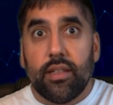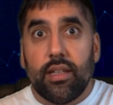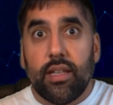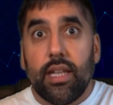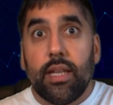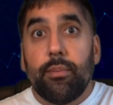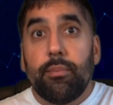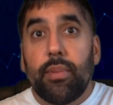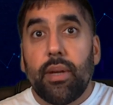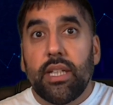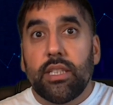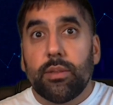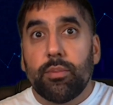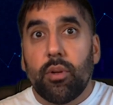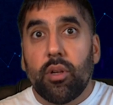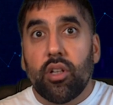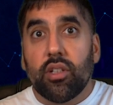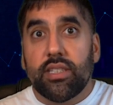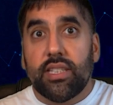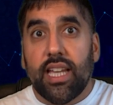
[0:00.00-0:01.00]
In
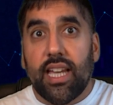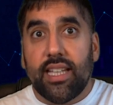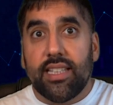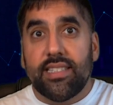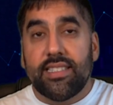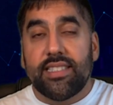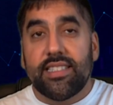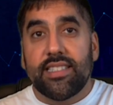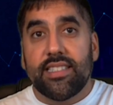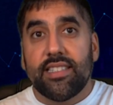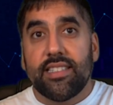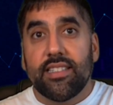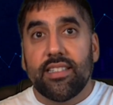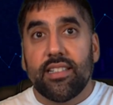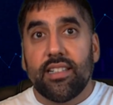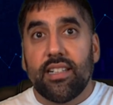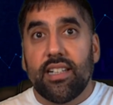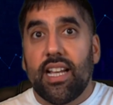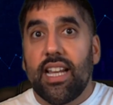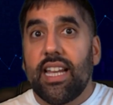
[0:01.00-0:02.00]
benchmark tests,
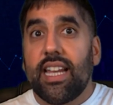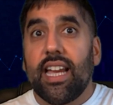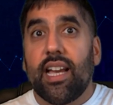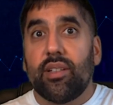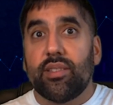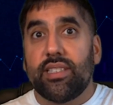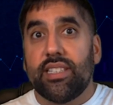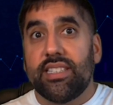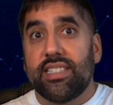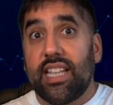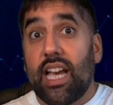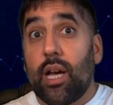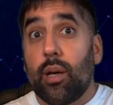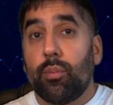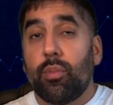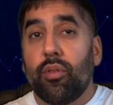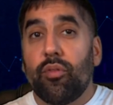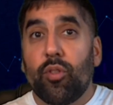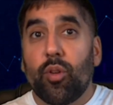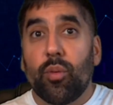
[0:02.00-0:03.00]
ClickHouse has
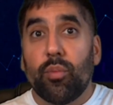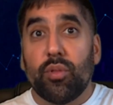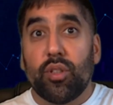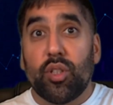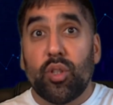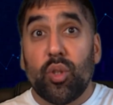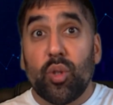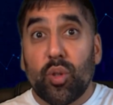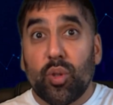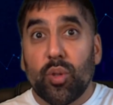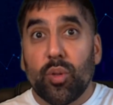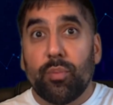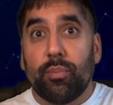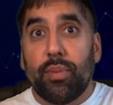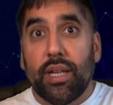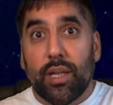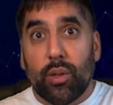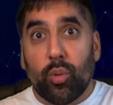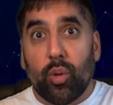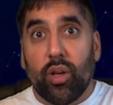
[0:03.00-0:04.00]
outperformed Google
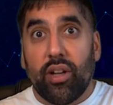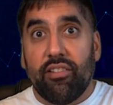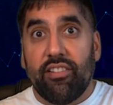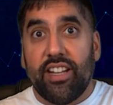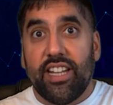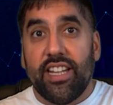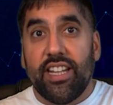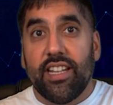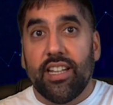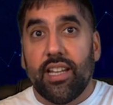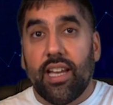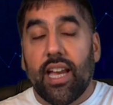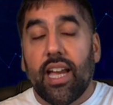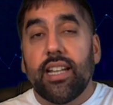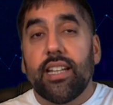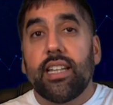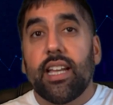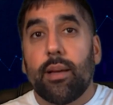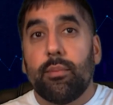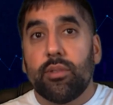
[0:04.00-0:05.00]
BigQuery
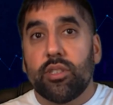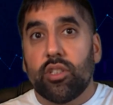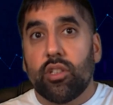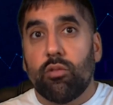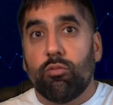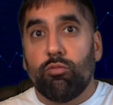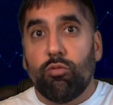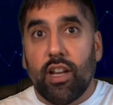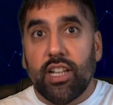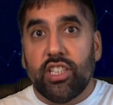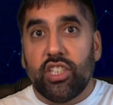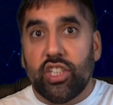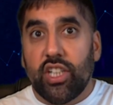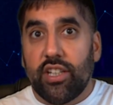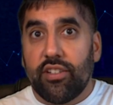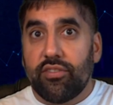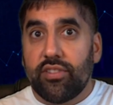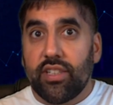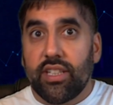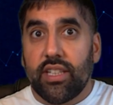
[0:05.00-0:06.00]
and Amazon
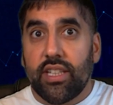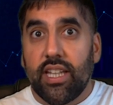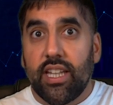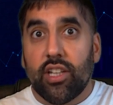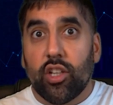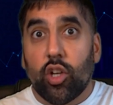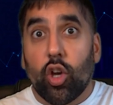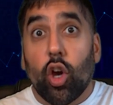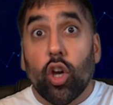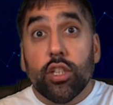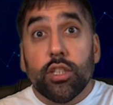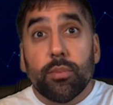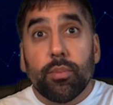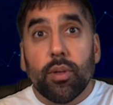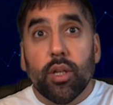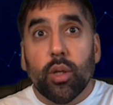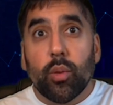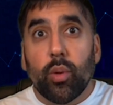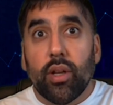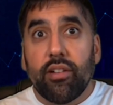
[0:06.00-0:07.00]
Redshift in cost
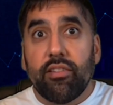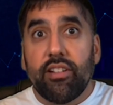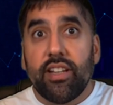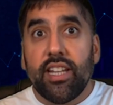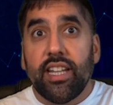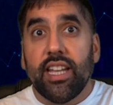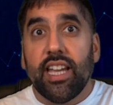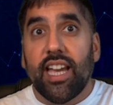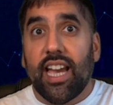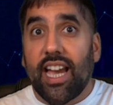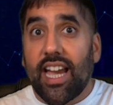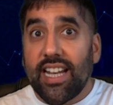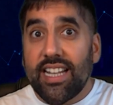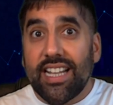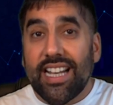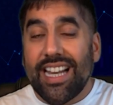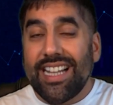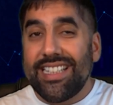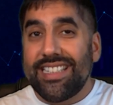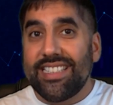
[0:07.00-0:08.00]
per query
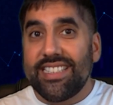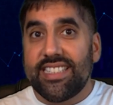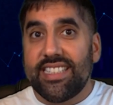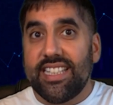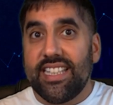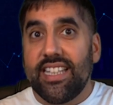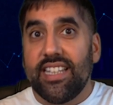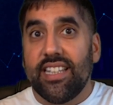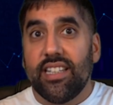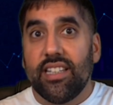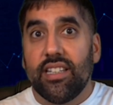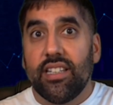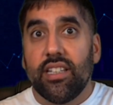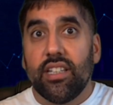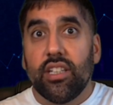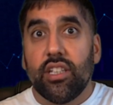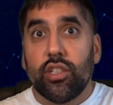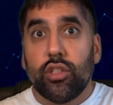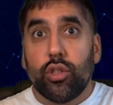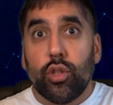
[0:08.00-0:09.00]
and latency,
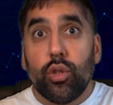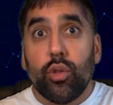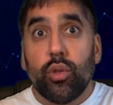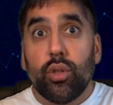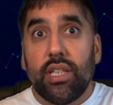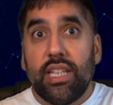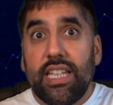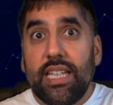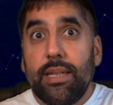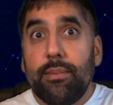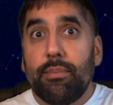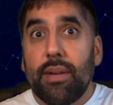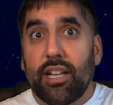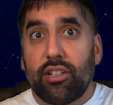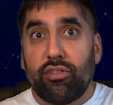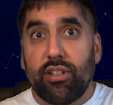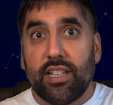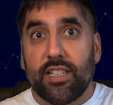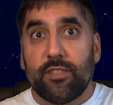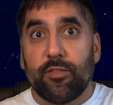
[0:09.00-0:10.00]
two key
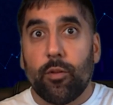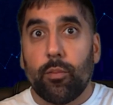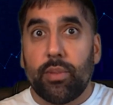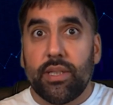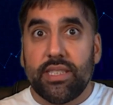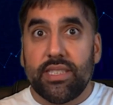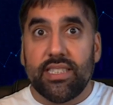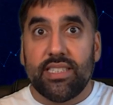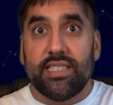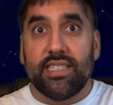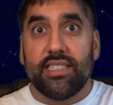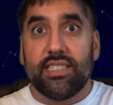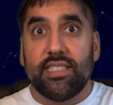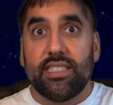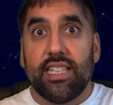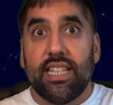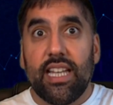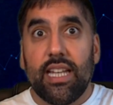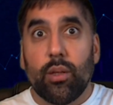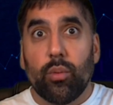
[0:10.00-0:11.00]
metrics for businesses
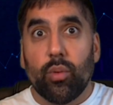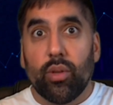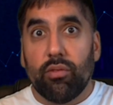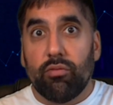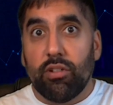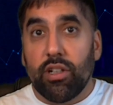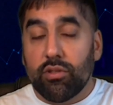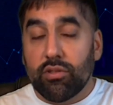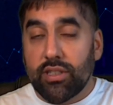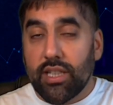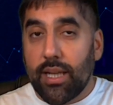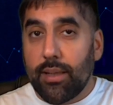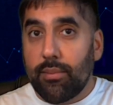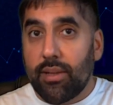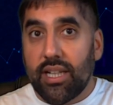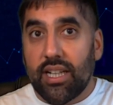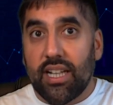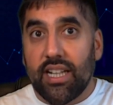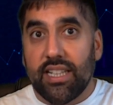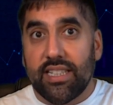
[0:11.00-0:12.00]
dealing with real-time
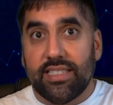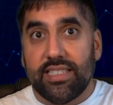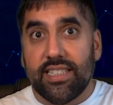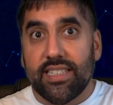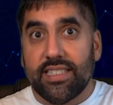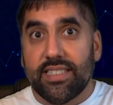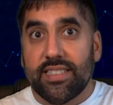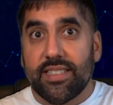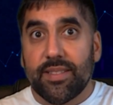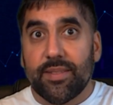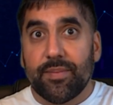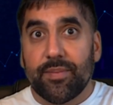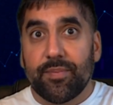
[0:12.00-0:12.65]
analytics.